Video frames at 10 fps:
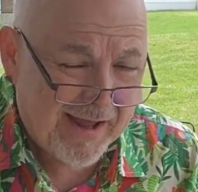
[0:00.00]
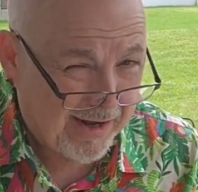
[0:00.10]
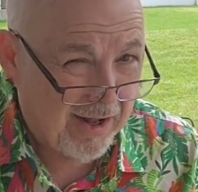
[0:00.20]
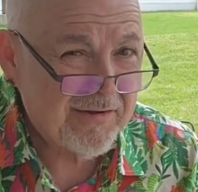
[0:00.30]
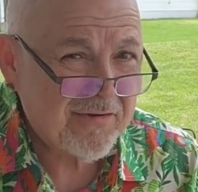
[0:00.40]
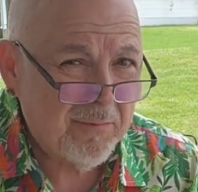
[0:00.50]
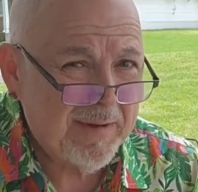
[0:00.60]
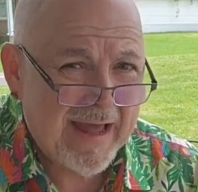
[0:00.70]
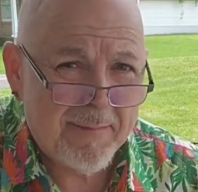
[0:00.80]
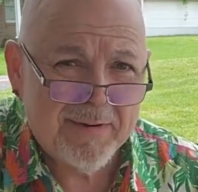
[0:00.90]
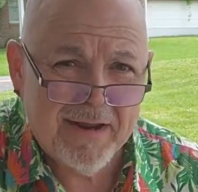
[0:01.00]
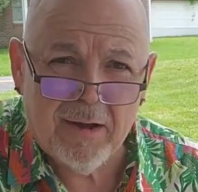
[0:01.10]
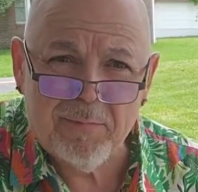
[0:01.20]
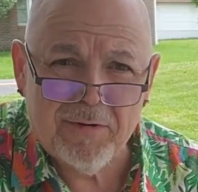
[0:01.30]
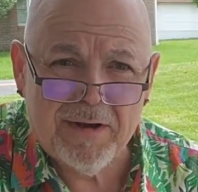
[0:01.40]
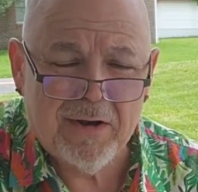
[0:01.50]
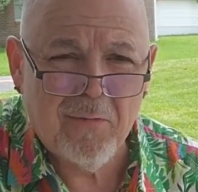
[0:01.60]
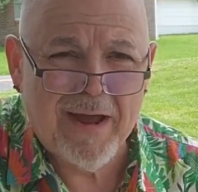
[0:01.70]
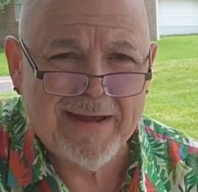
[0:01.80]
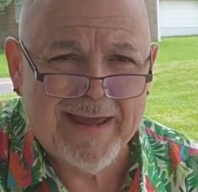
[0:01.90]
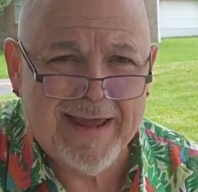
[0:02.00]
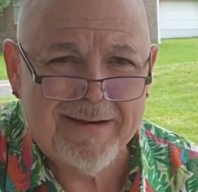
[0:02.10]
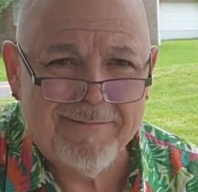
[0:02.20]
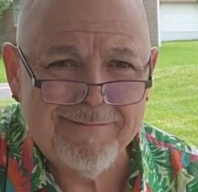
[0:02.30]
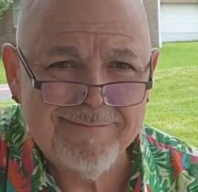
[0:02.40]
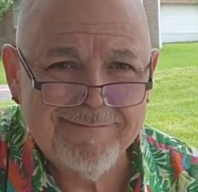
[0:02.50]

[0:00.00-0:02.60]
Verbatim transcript: And I'll also be happy to help you in any way I can.